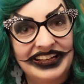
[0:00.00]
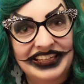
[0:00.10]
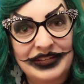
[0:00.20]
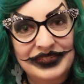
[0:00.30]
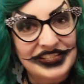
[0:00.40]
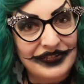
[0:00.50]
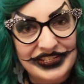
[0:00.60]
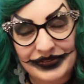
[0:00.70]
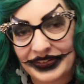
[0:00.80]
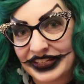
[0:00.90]
He was always
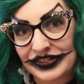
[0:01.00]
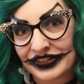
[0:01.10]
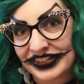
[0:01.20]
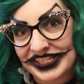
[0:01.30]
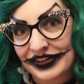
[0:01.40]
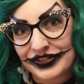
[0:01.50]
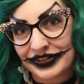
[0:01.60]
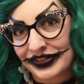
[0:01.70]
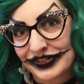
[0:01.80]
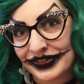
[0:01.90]
the one that took us out
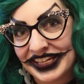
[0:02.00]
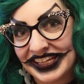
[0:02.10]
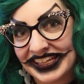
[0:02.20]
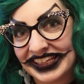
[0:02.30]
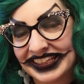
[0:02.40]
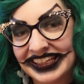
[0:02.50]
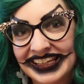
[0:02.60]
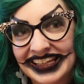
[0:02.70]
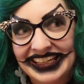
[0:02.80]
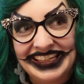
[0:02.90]
trick-or-treating.
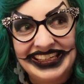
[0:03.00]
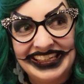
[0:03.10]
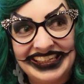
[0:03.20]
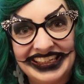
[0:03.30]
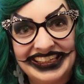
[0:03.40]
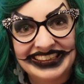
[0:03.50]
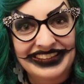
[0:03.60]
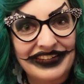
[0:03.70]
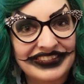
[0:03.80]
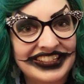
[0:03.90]
He
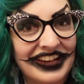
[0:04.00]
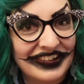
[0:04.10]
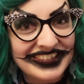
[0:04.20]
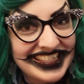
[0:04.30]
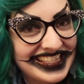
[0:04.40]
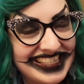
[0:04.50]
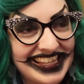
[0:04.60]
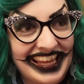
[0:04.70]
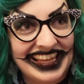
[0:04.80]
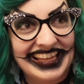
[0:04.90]
loved ghosts
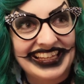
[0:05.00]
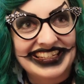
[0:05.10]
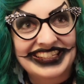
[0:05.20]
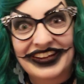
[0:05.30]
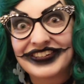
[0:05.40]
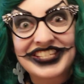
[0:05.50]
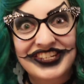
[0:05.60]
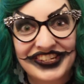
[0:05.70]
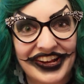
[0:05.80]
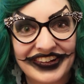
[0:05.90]
and ghost
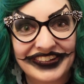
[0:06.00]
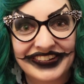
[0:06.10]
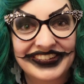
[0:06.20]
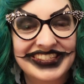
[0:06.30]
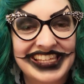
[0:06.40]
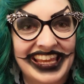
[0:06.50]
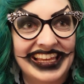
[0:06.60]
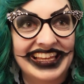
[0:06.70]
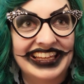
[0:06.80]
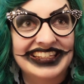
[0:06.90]
shows
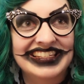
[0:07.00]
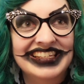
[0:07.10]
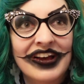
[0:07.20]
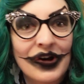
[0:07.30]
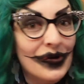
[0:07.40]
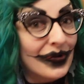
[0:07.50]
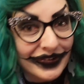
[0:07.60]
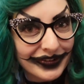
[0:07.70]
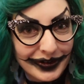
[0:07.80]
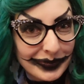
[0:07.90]
and
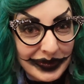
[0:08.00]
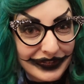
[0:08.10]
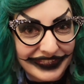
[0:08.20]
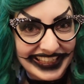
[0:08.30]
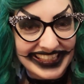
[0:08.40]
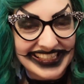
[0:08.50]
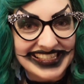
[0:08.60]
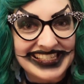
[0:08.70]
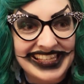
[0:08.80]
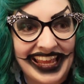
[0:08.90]
horror
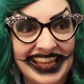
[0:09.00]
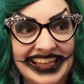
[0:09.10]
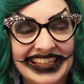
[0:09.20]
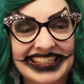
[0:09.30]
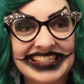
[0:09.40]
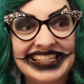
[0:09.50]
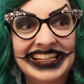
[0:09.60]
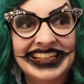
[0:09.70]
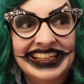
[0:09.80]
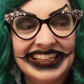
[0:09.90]
movies, and
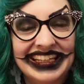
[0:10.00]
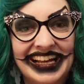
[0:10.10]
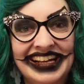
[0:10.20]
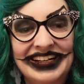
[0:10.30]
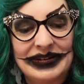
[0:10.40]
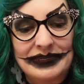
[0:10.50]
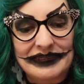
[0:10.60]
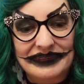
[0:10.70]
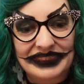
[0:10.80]
I